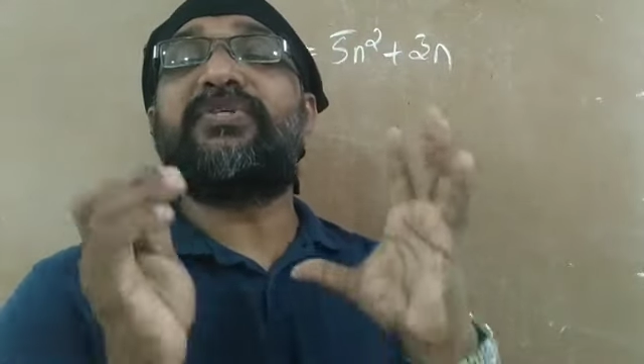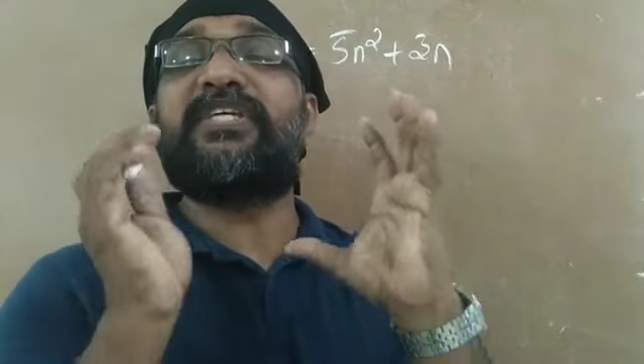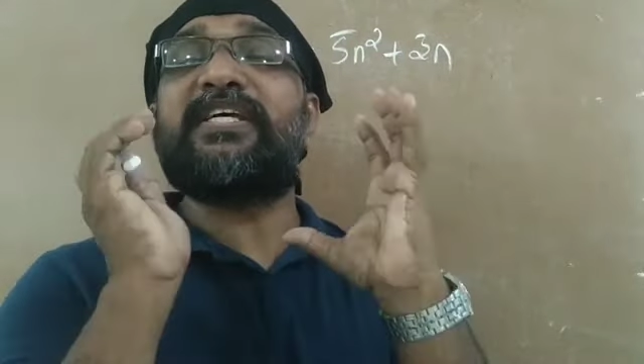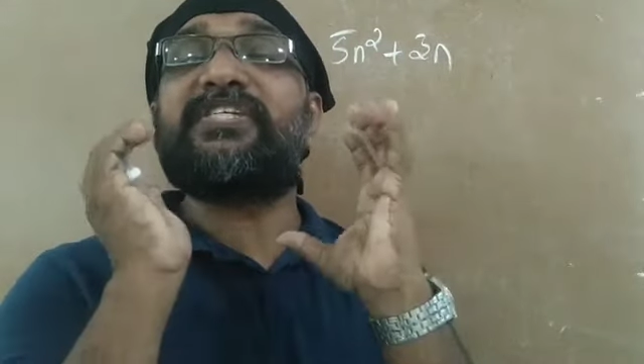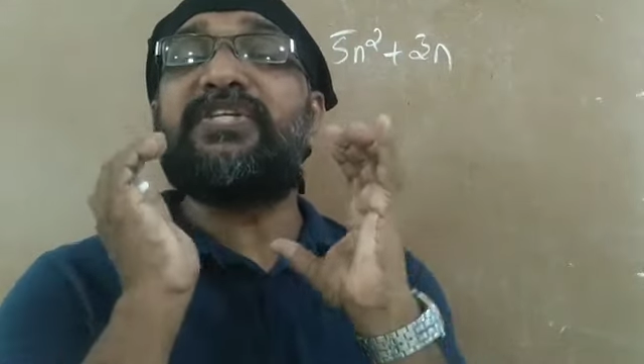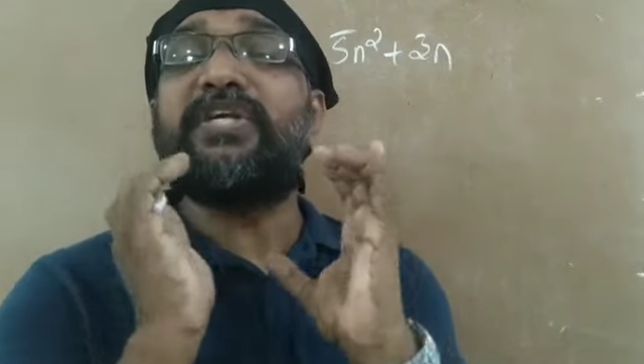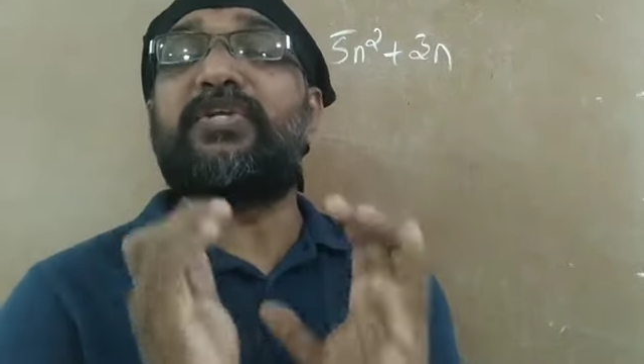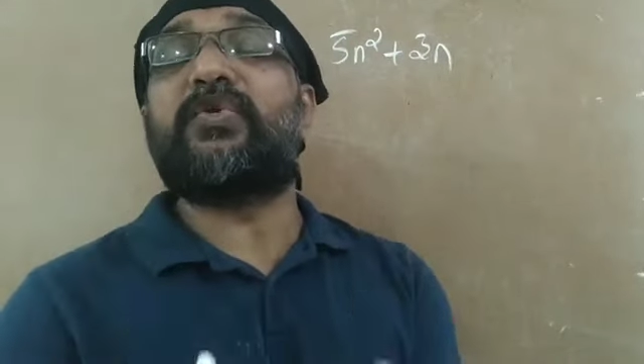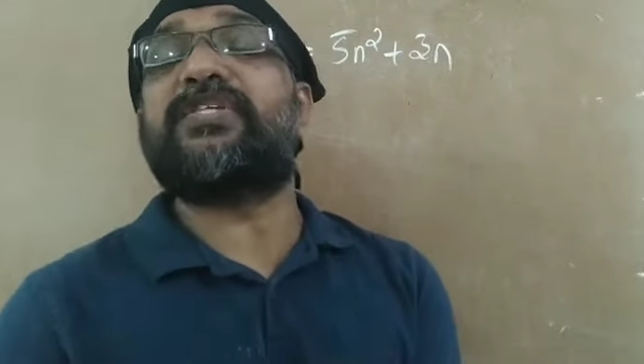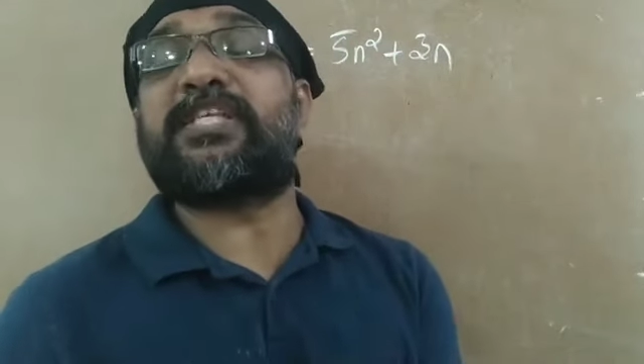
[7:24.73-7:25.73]
you just
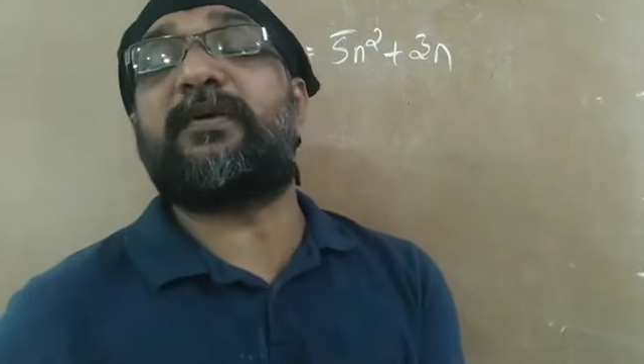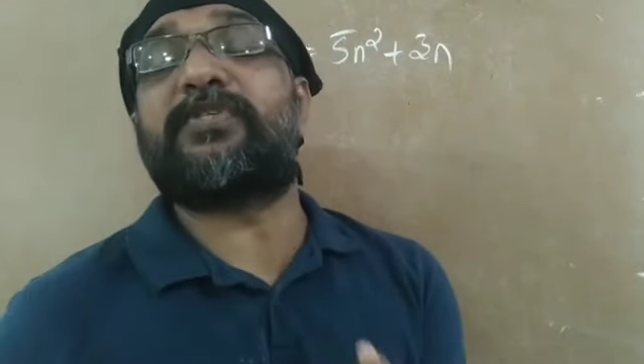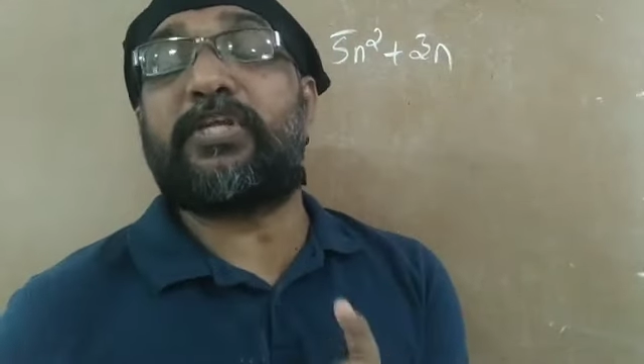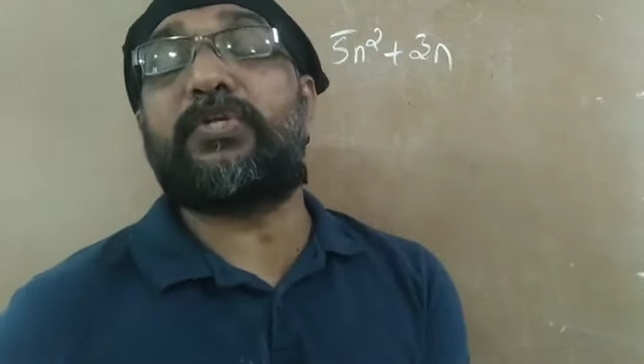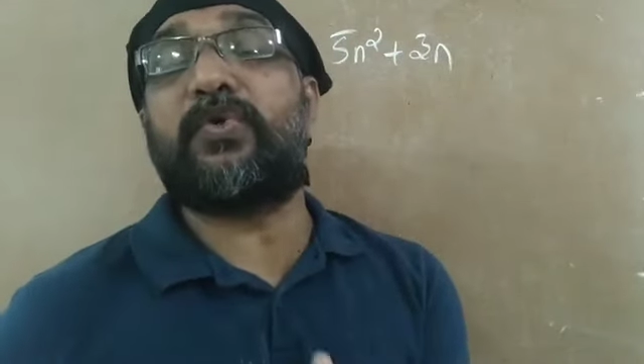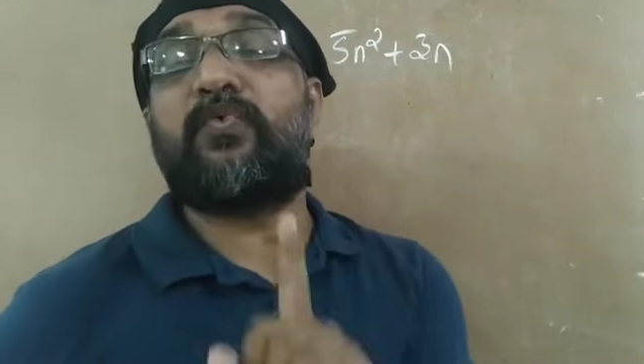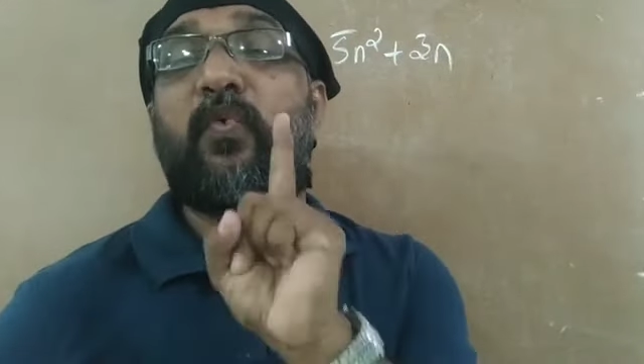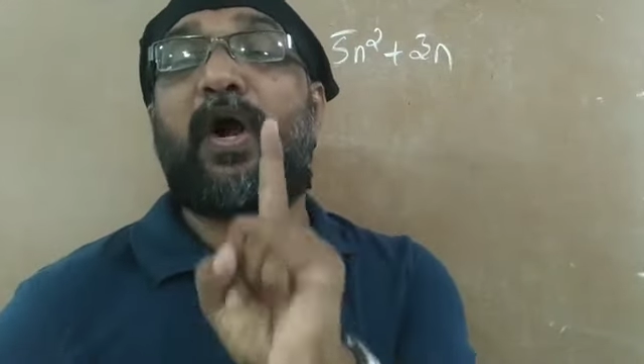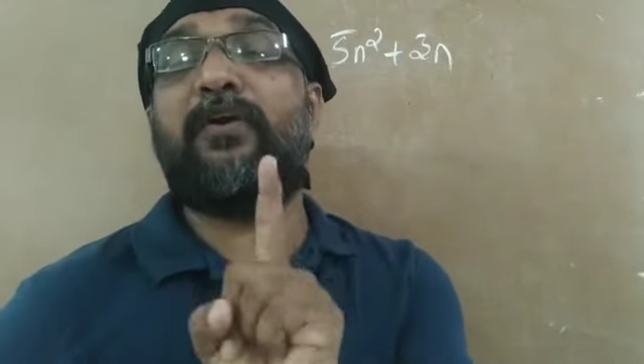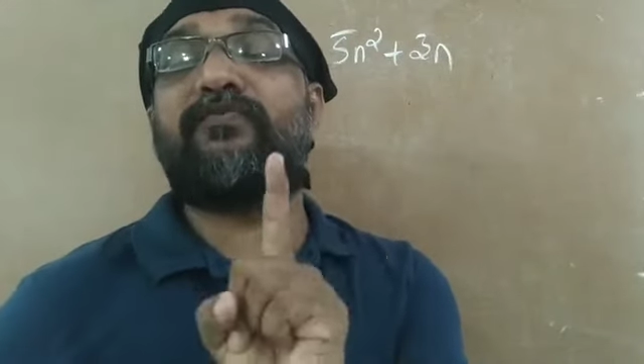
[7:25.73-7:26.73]
need to substitute
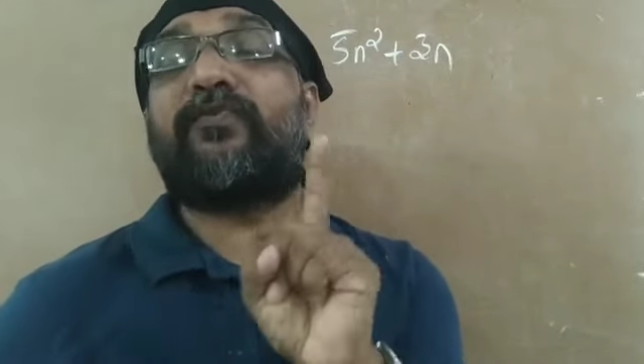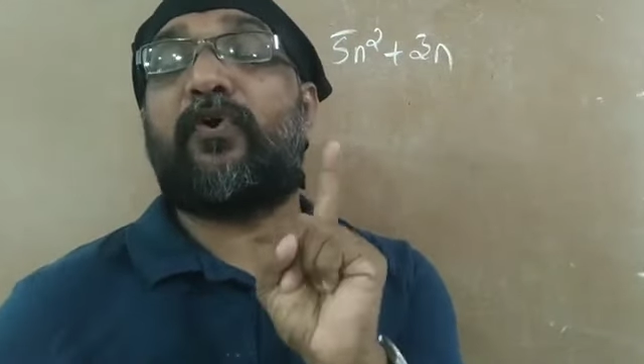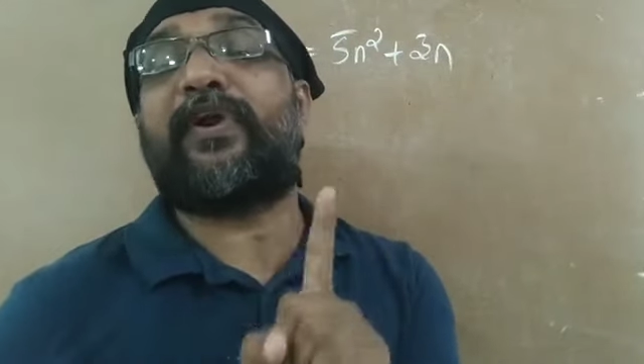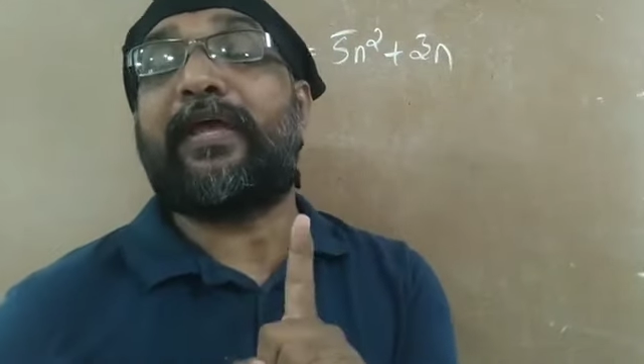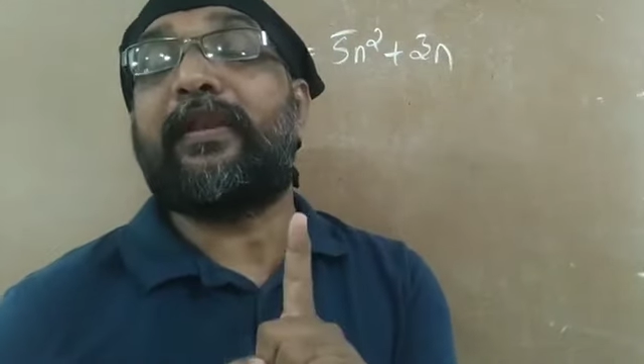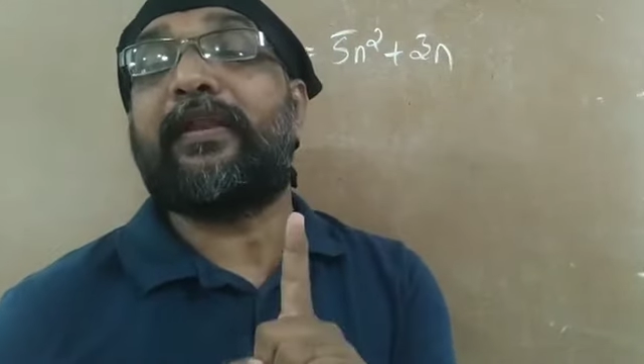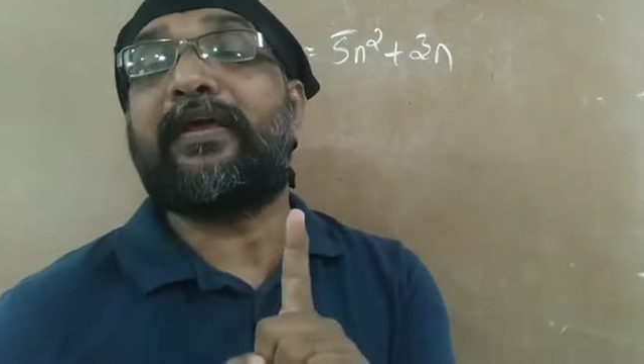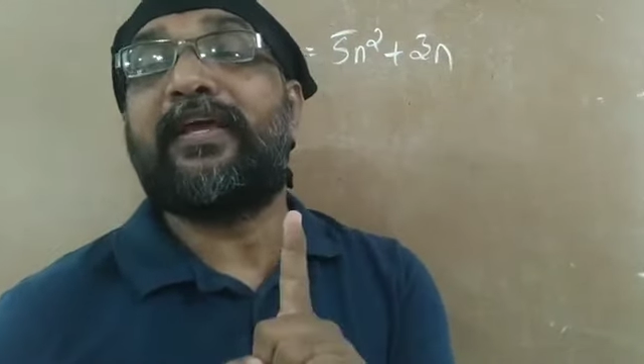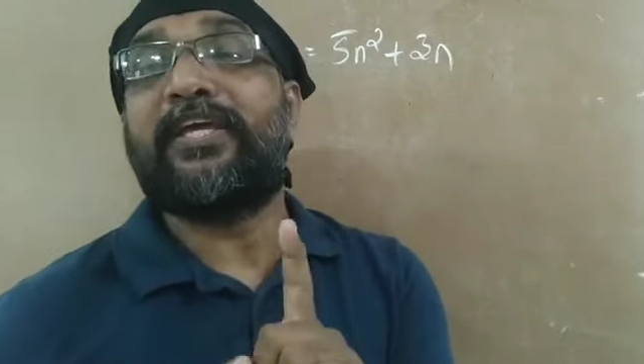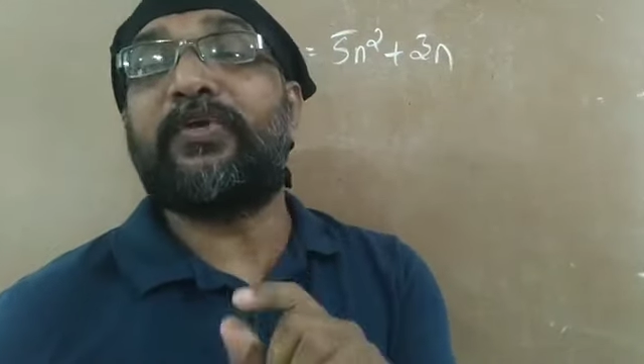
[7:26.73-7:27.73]
1 for
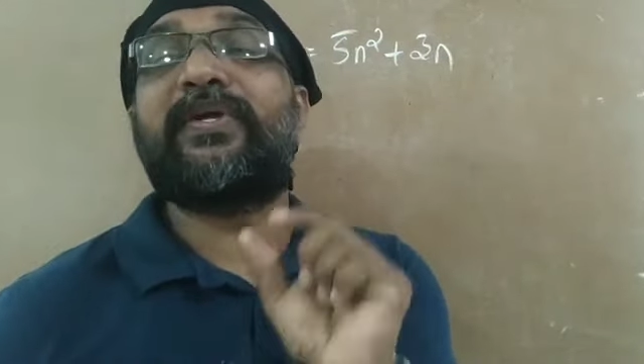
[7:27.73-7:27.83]
n.